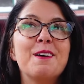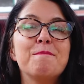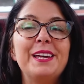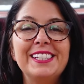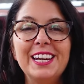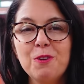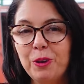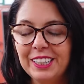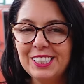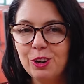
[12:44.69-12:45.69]
place that I
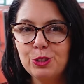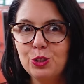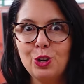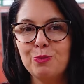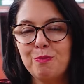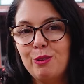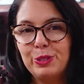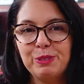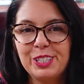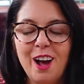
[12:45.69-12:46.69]
wanted to go to
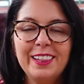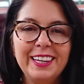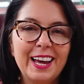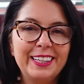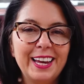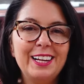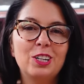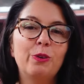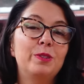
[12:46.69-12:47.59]
most was not the Ajiaco,